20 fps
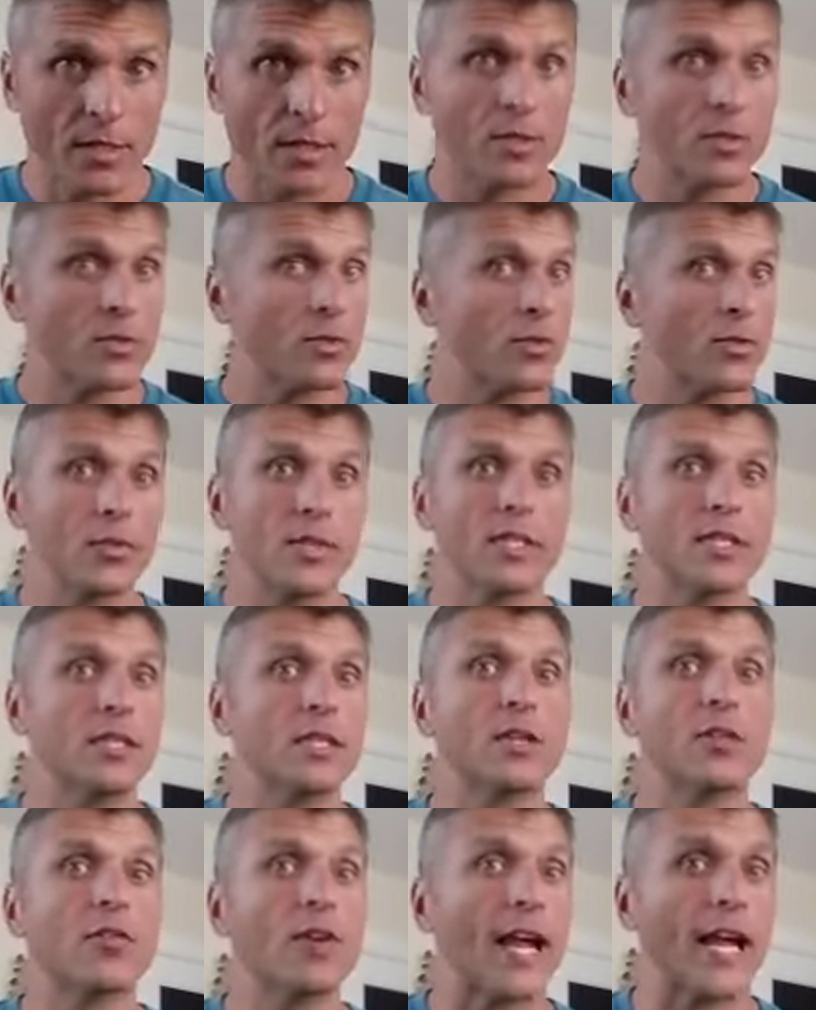So there isn't
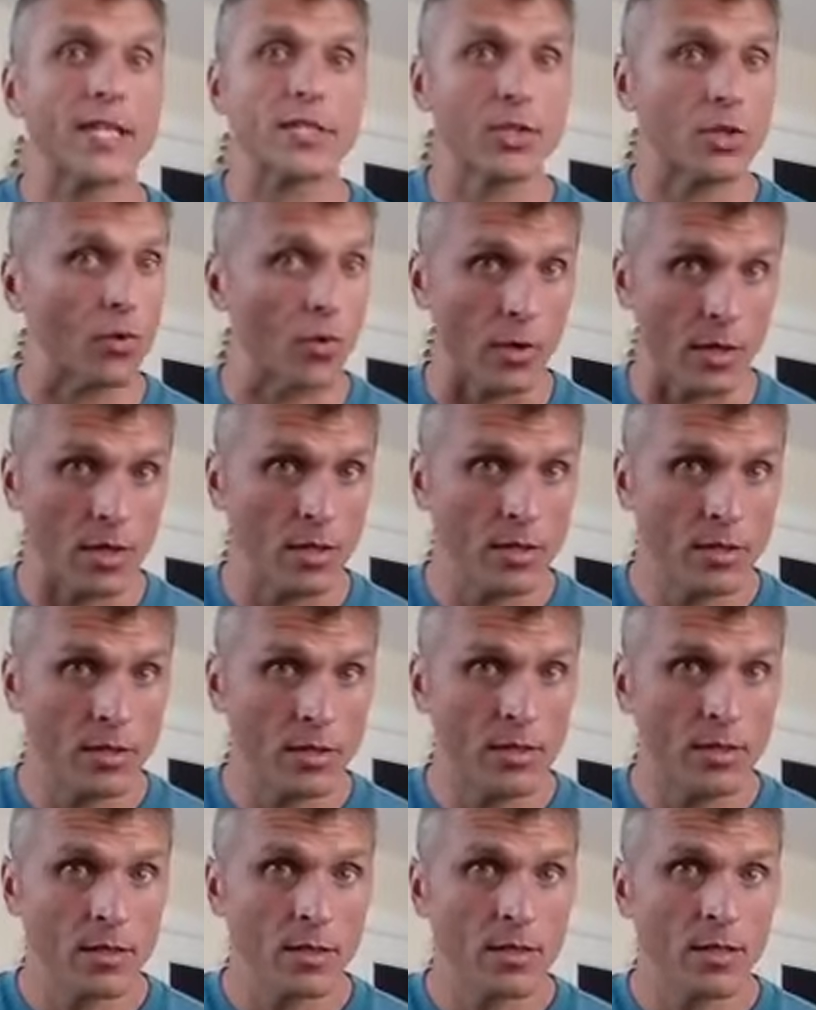a grantor
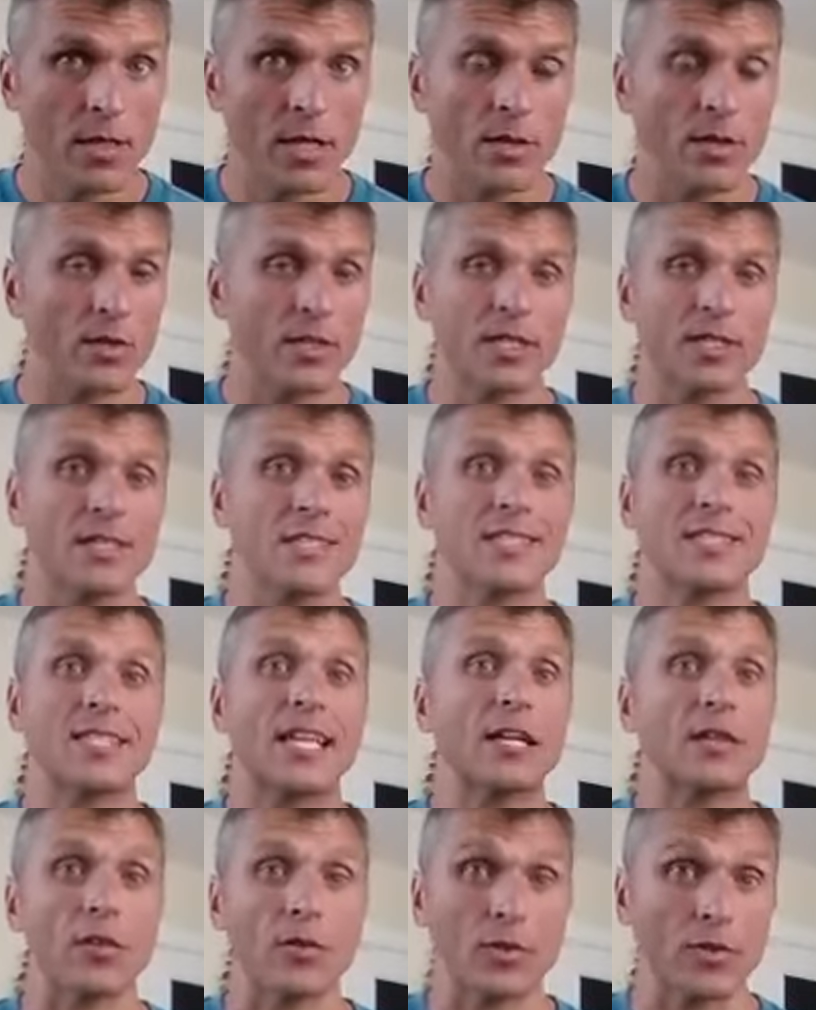and there isn't a
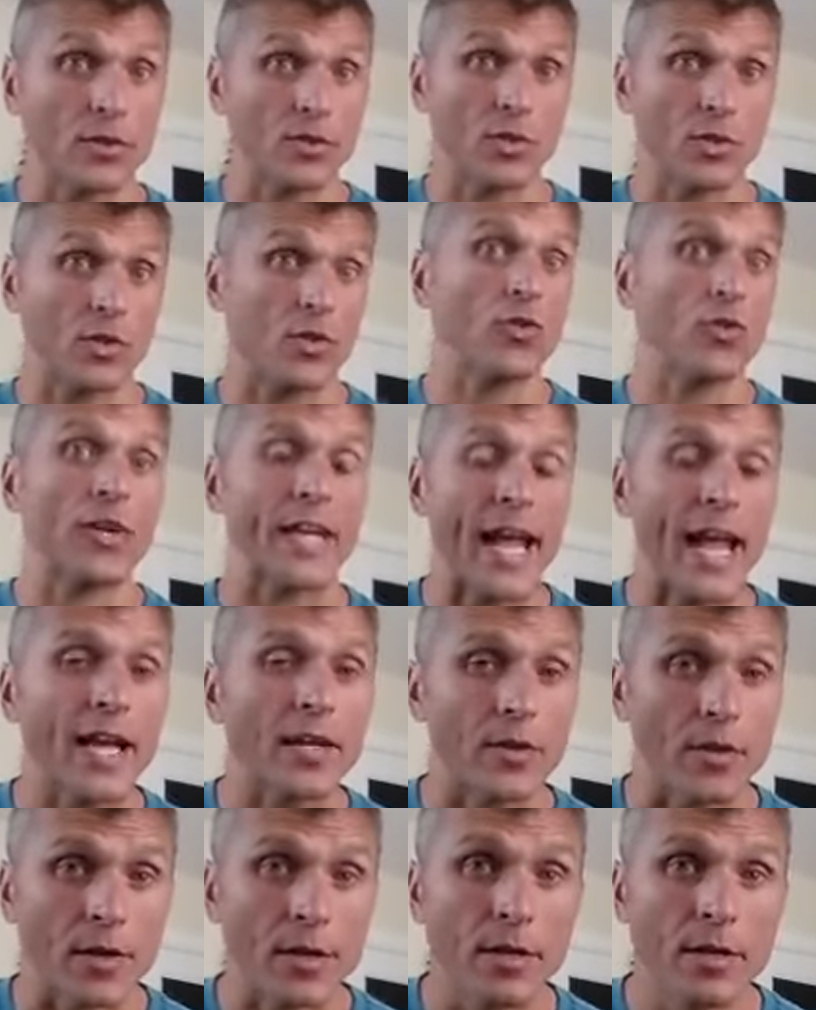settlor. There's a
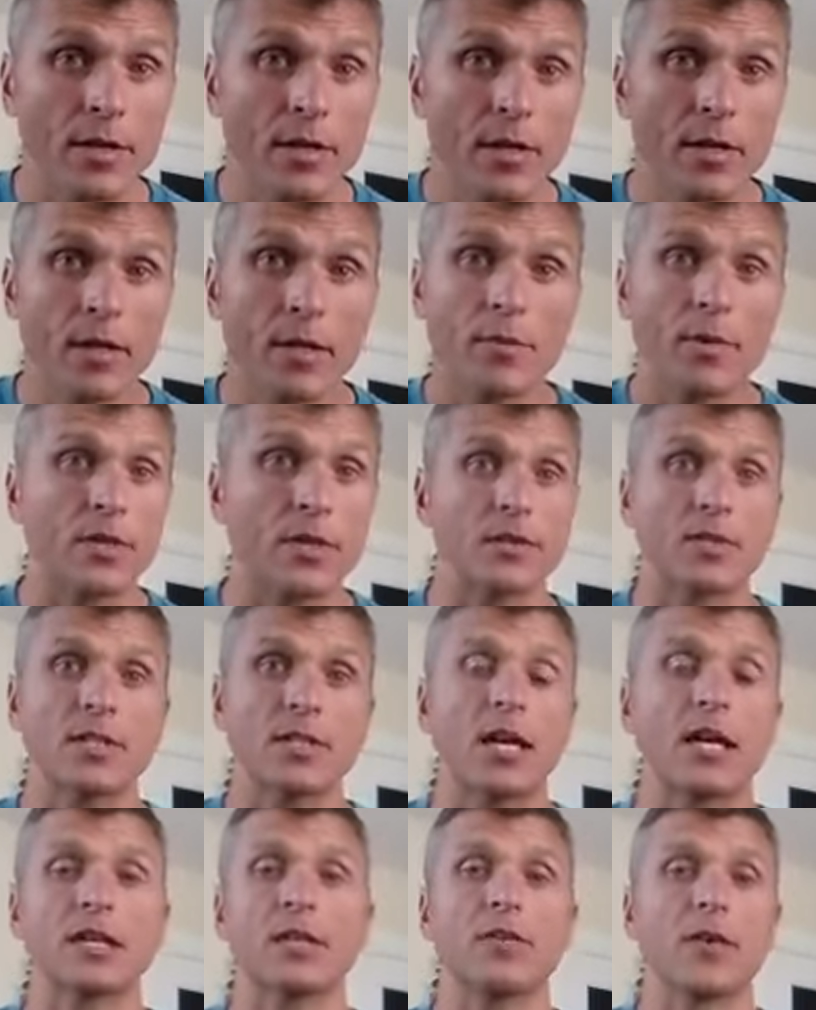creator, but there's
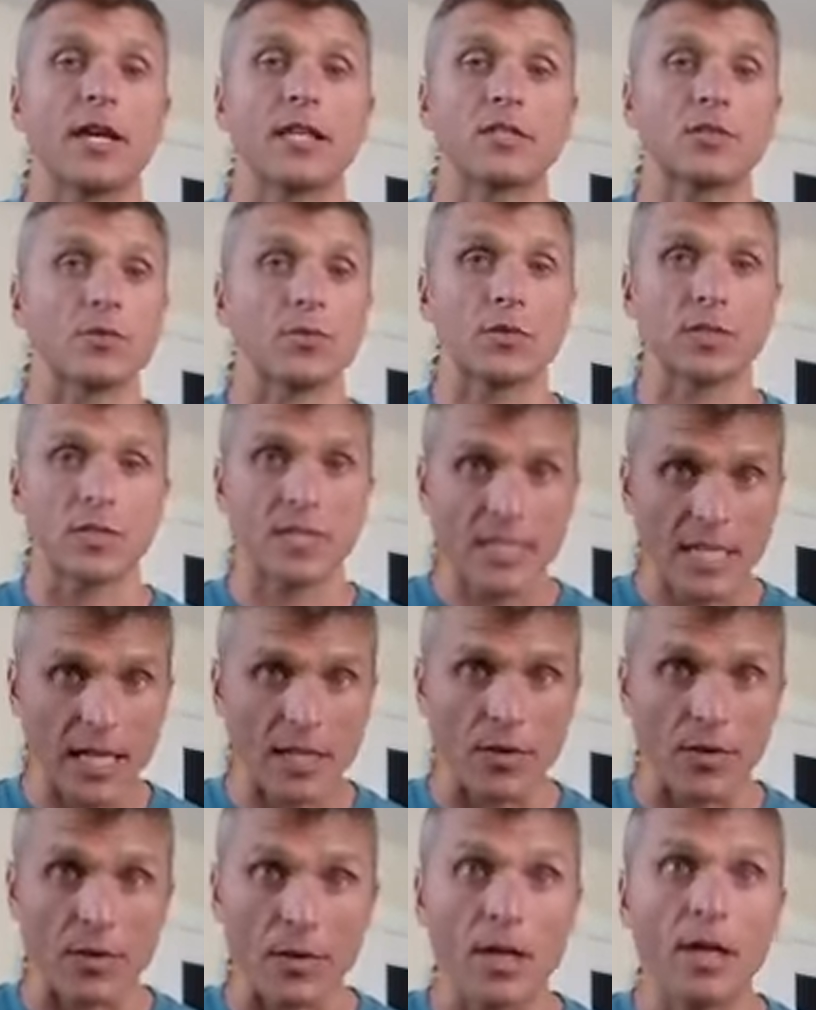not a grantor and a
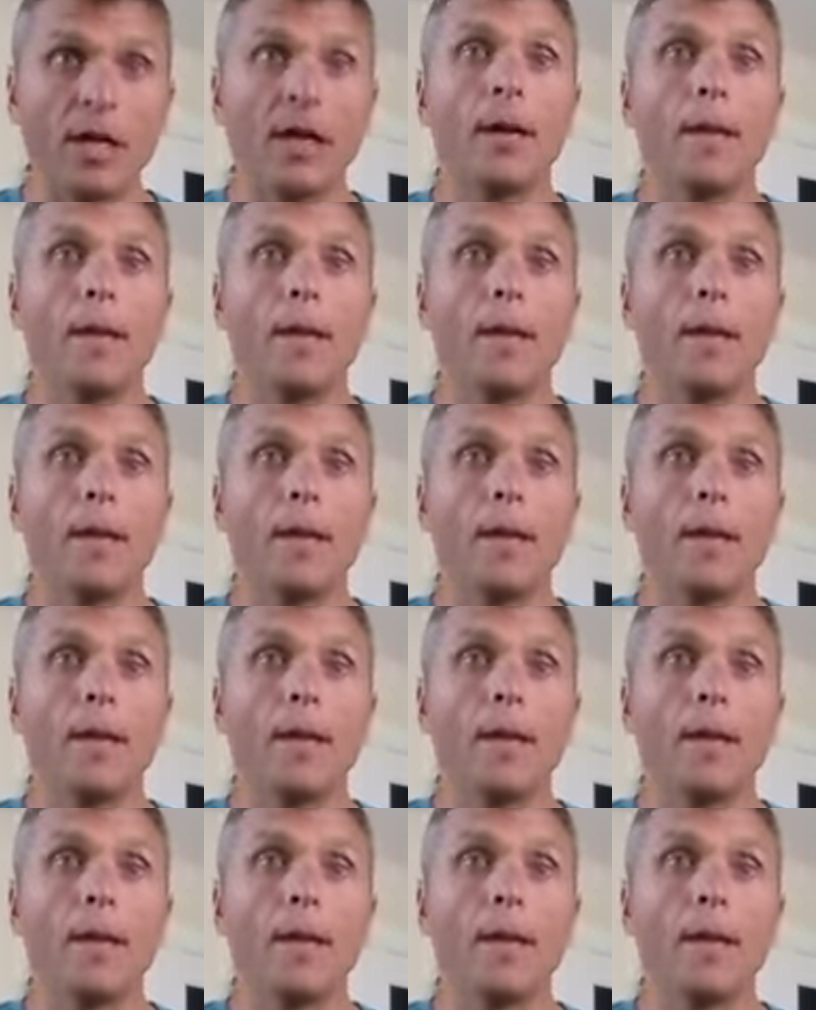settlor.